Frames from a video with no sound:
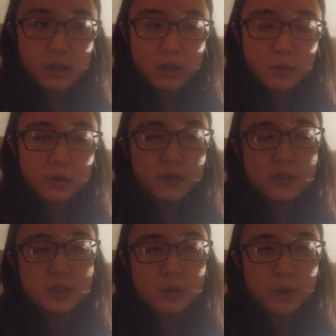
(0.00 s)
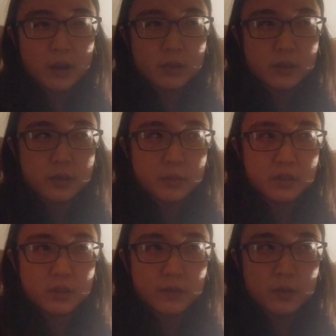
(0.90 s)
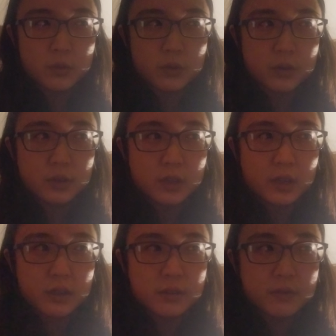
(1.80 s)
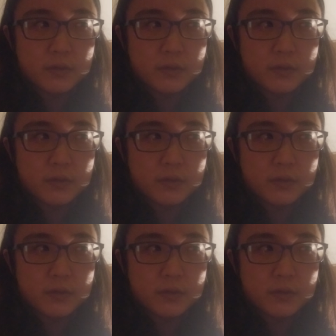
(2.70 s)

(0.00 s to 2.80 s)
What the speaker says: I would not even say radicalism, that's not even the word, a kind of,